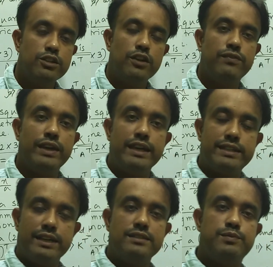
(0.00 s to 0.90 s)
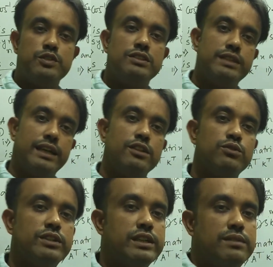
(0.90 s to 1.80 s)
of A transpose is equal to
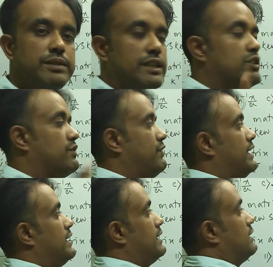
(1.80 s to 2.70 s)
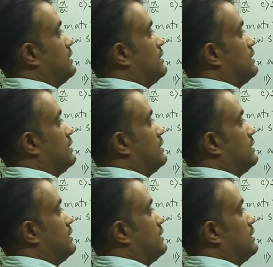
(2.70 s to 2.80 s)
determinant of A.